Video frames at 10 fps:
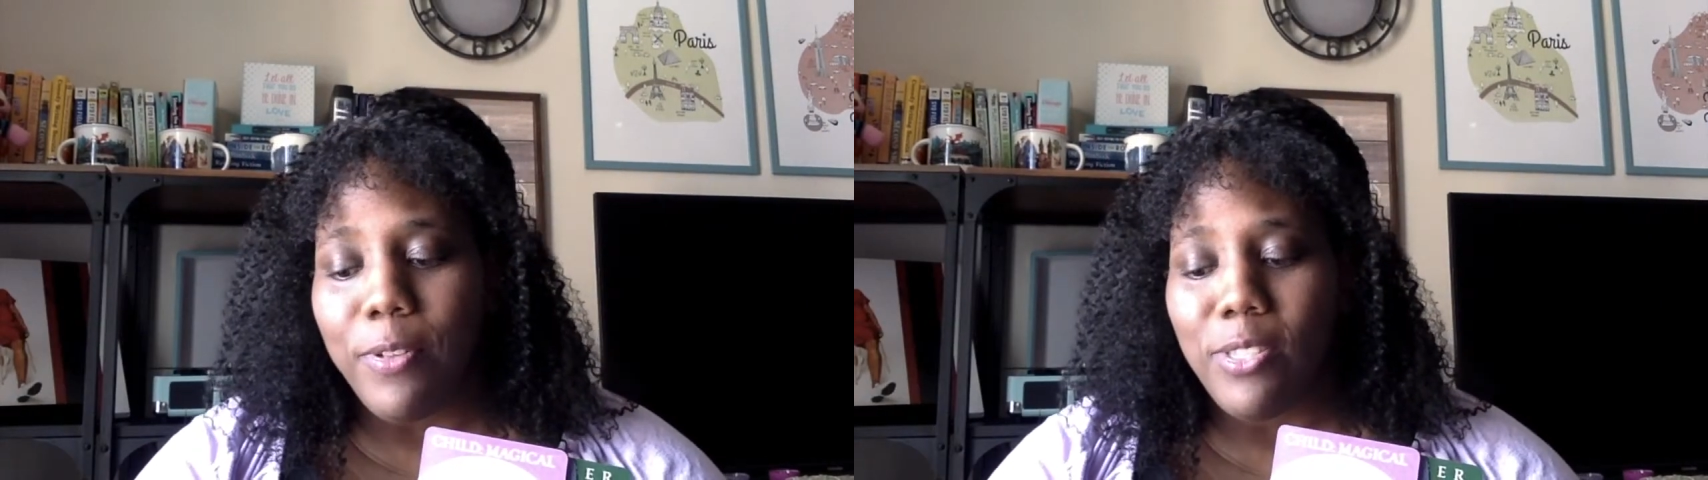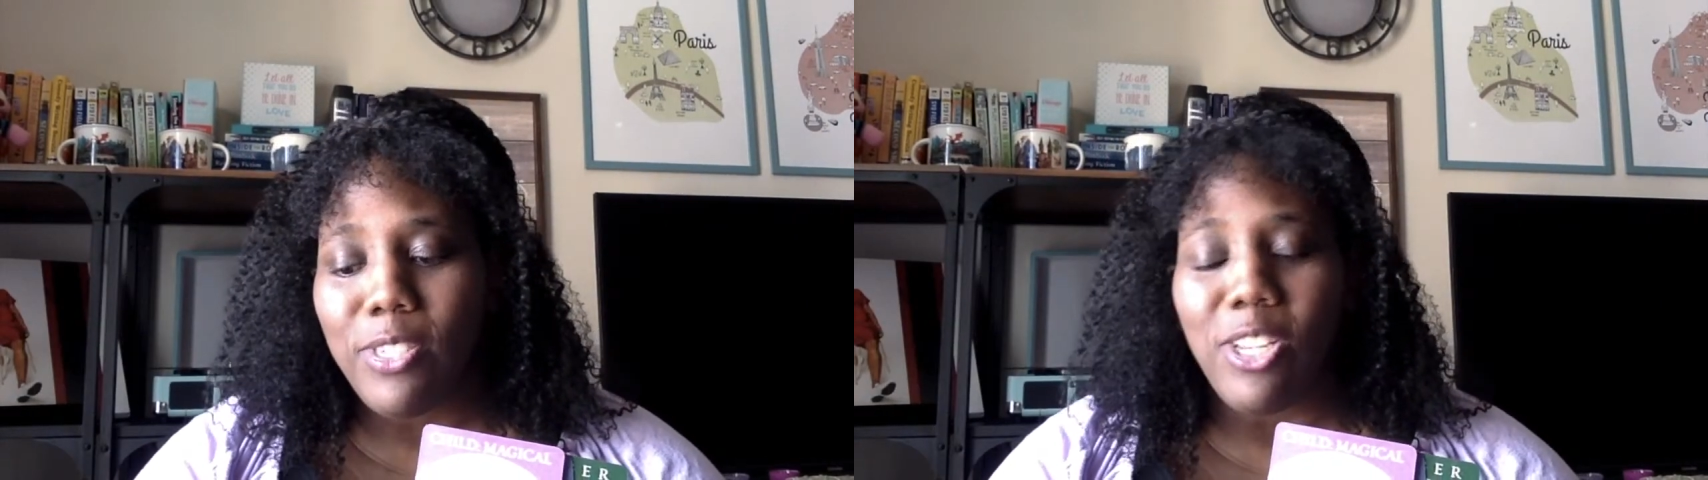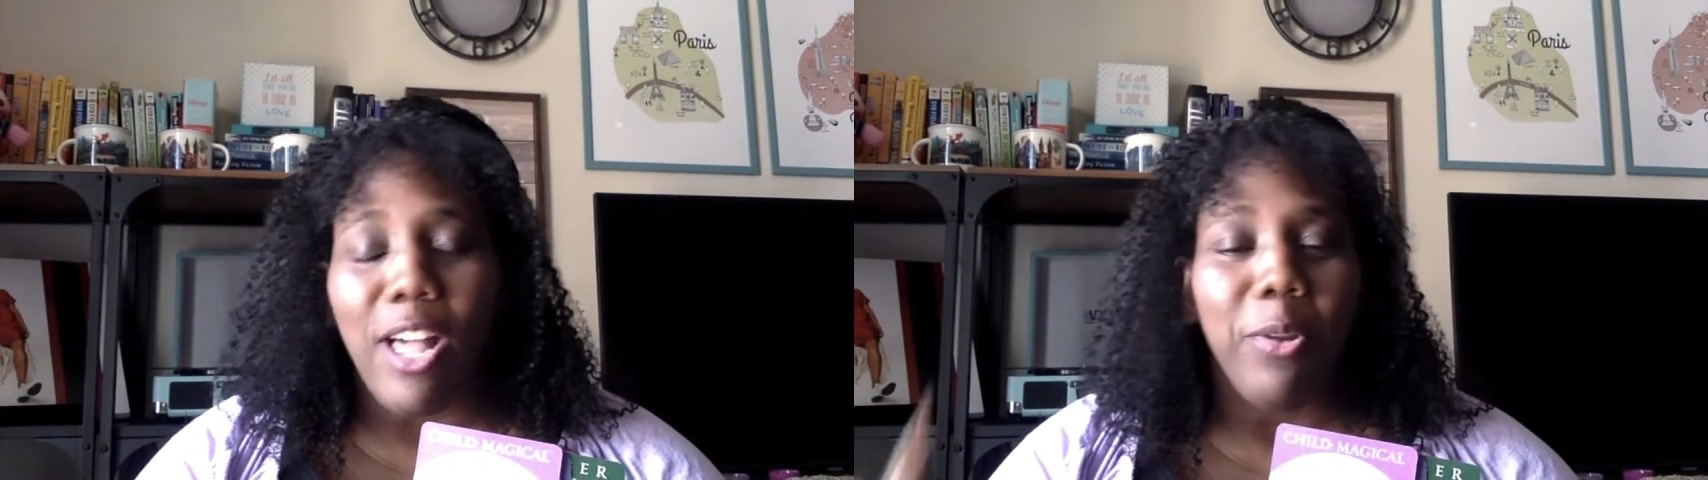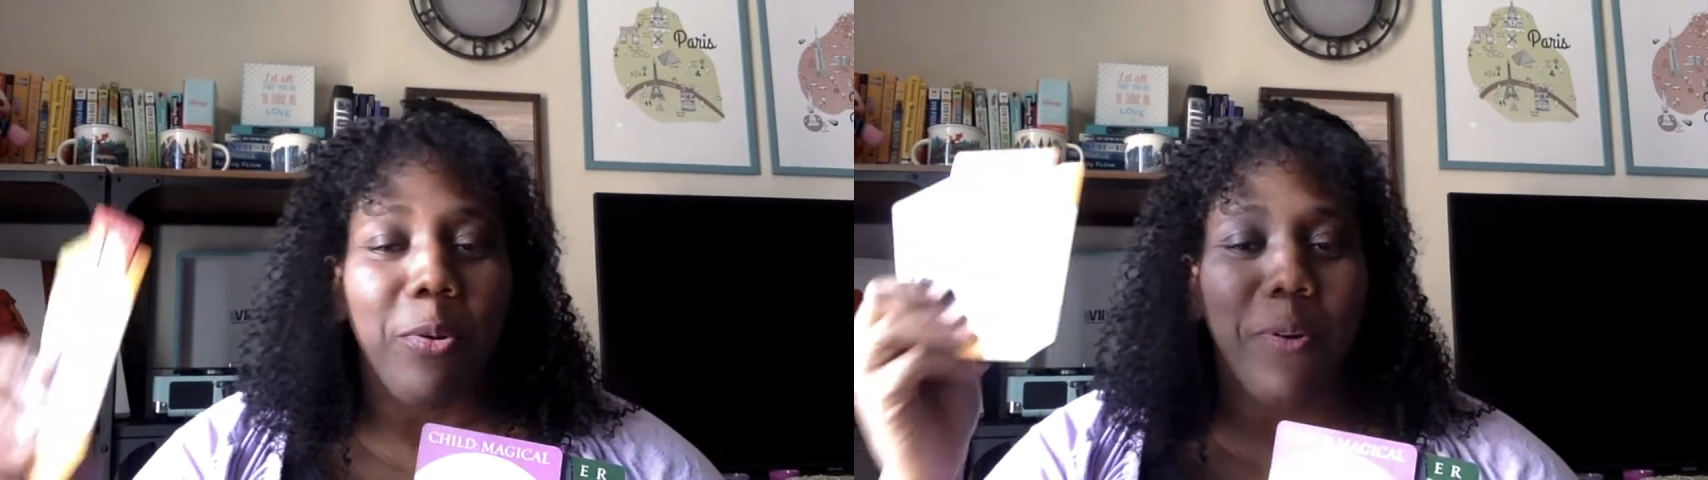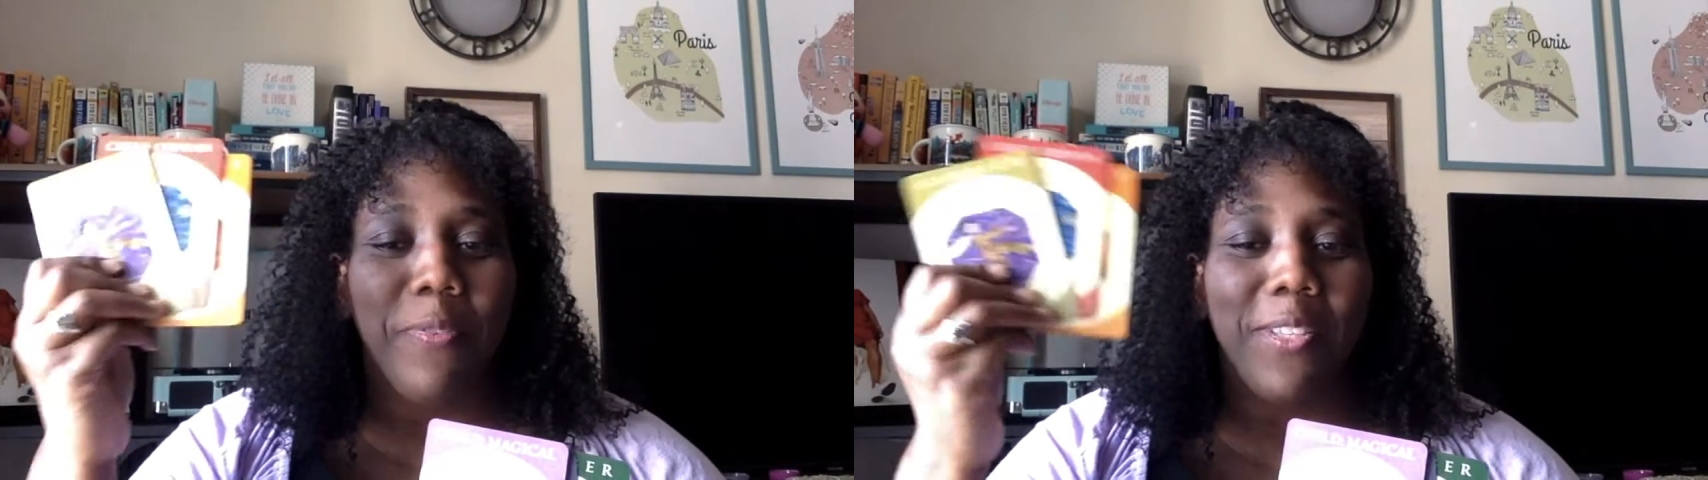child
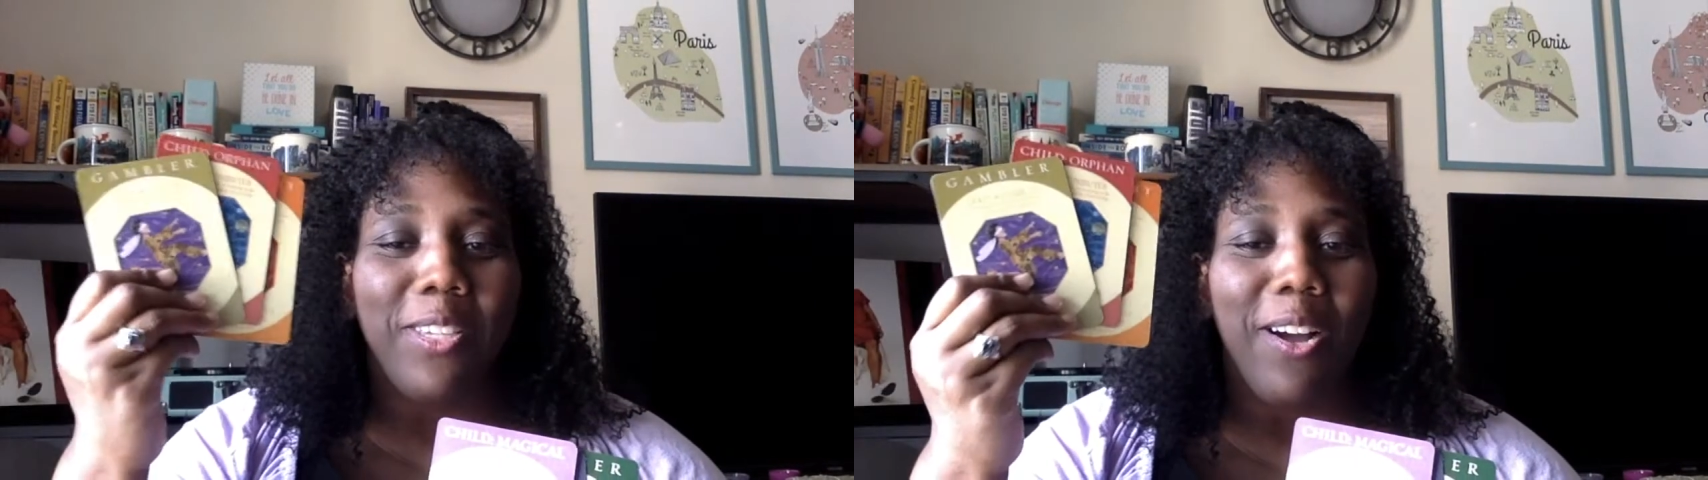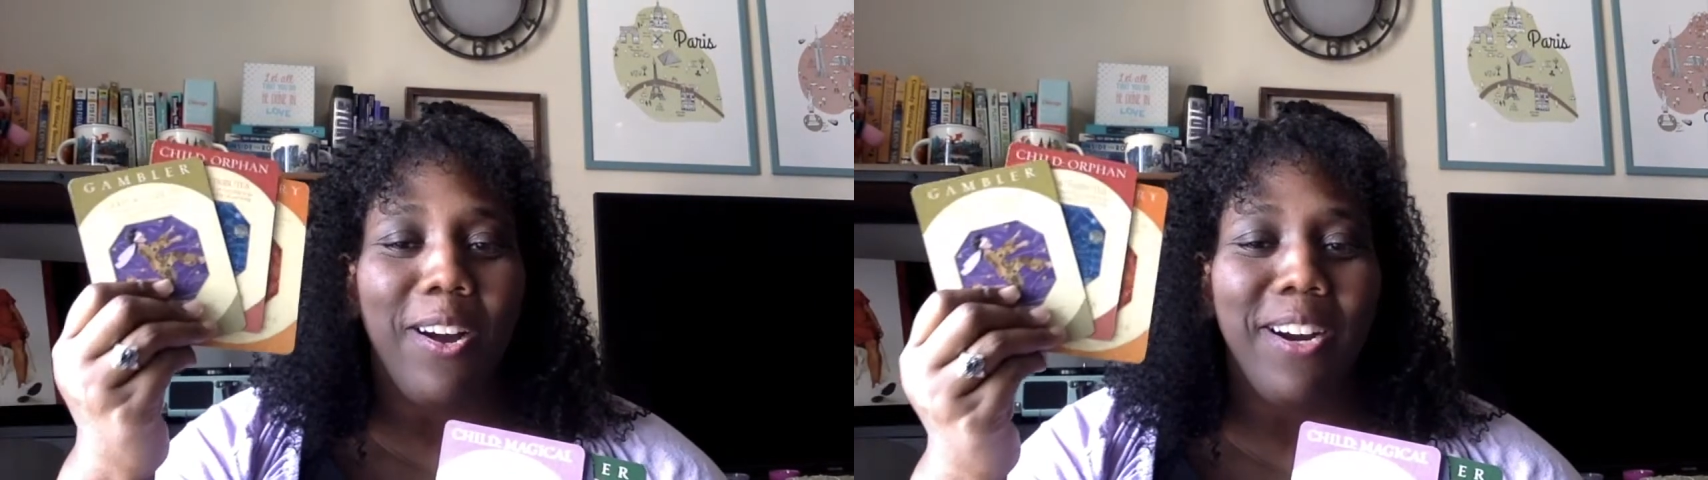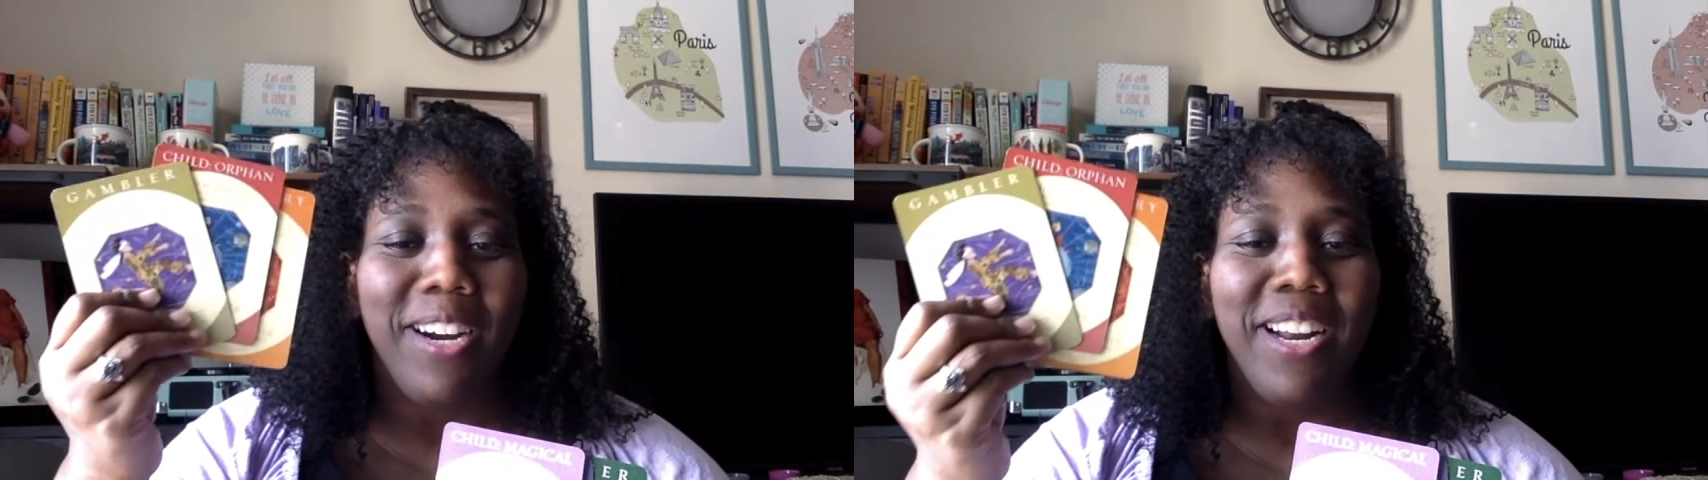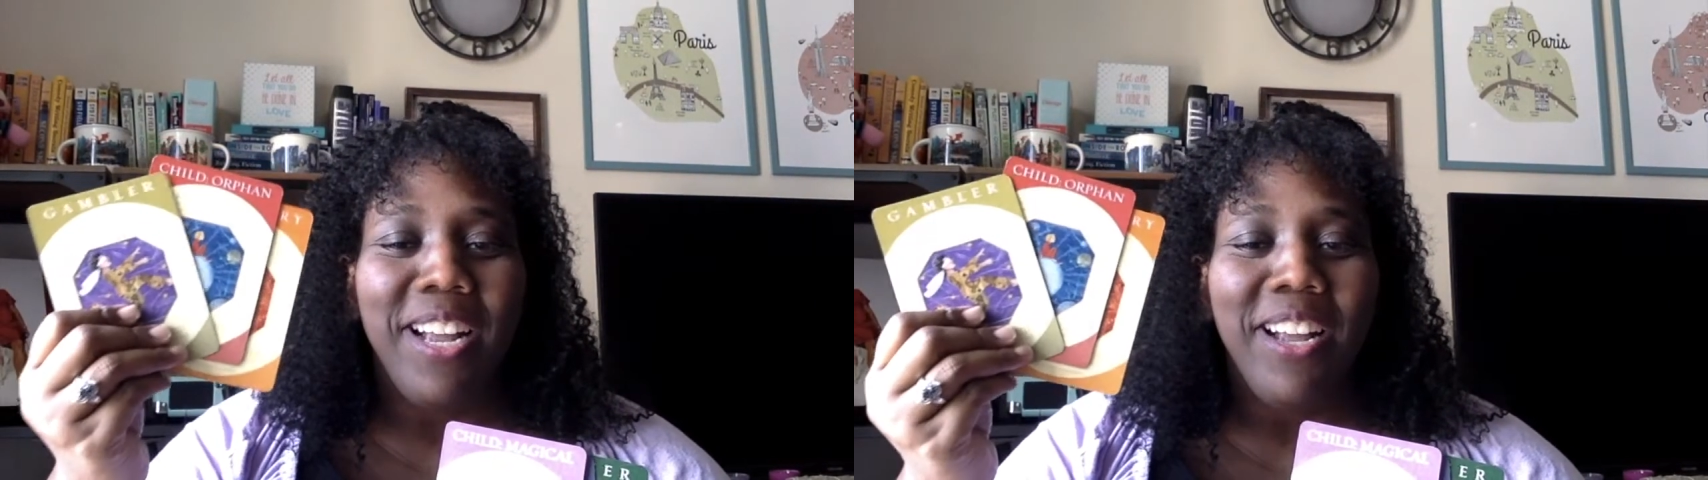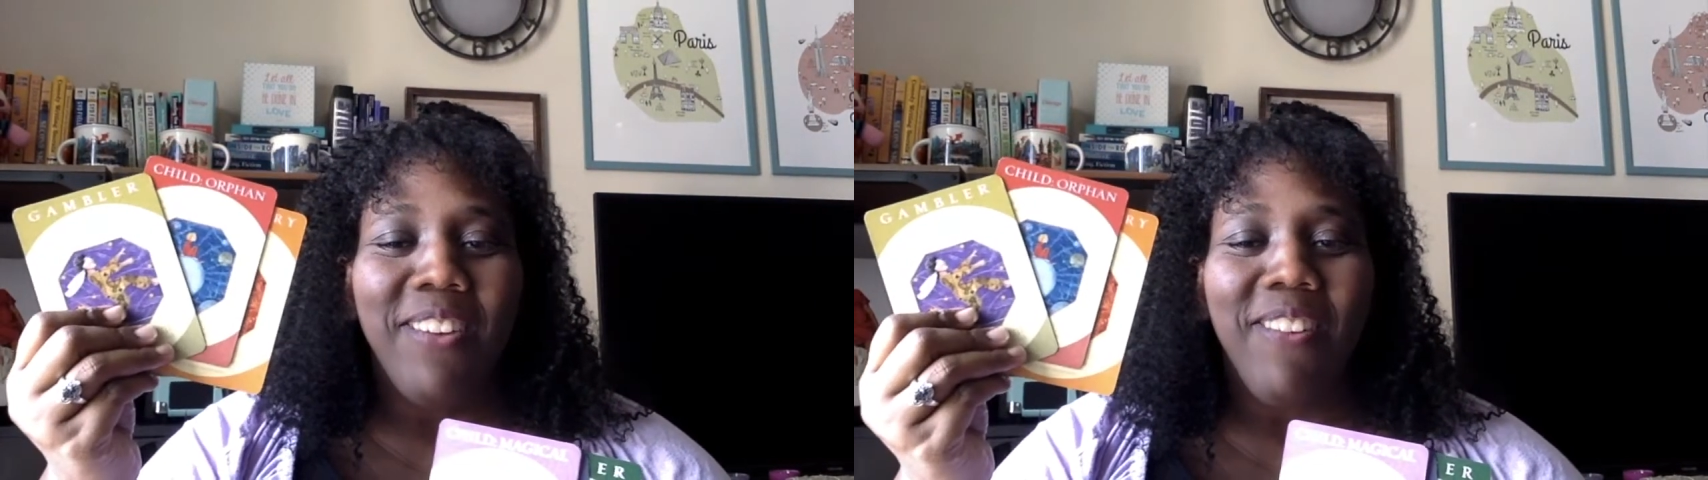orphan's heart,
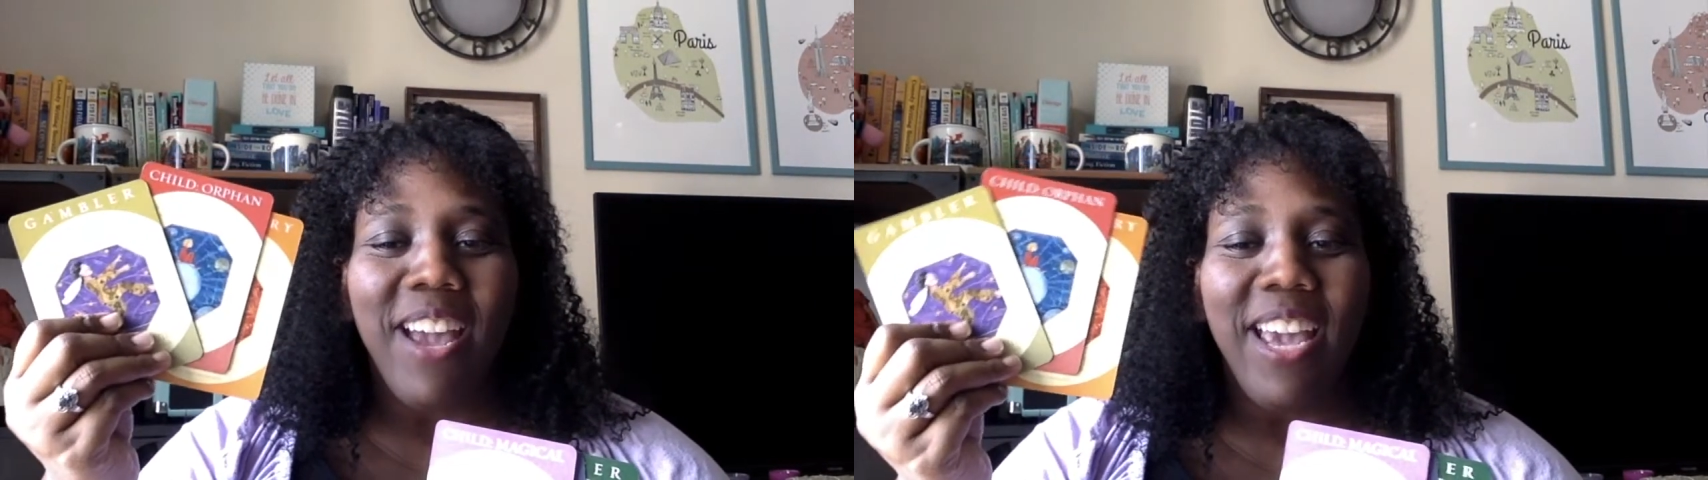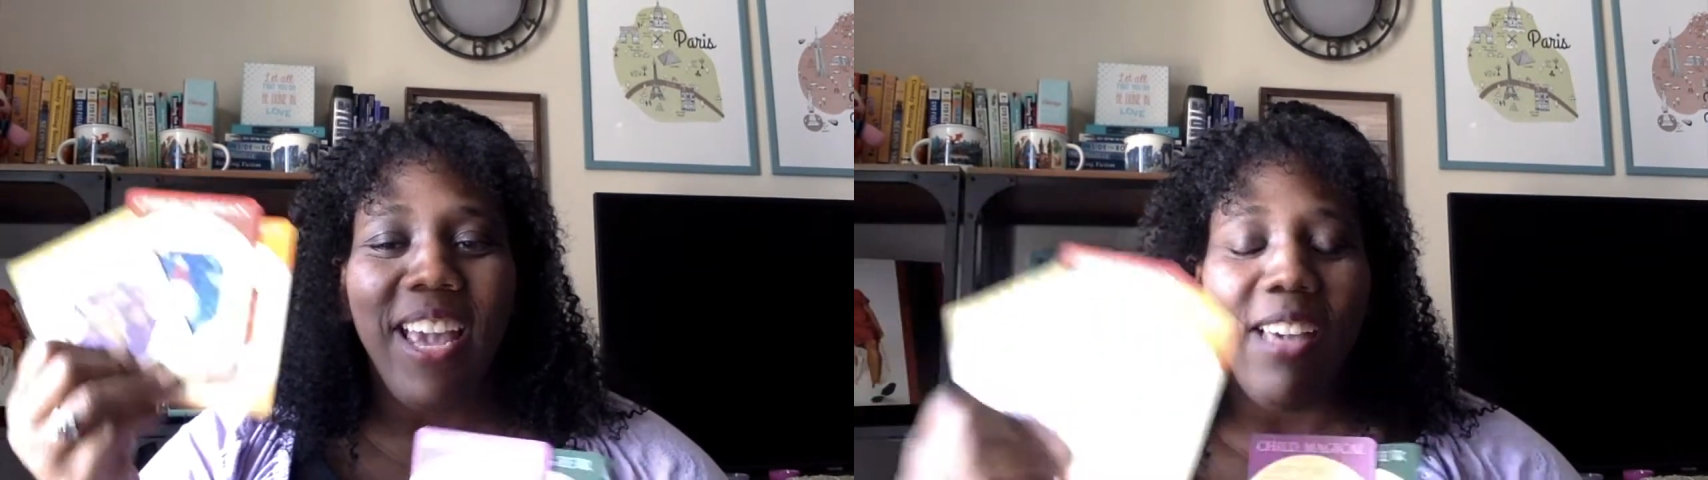right?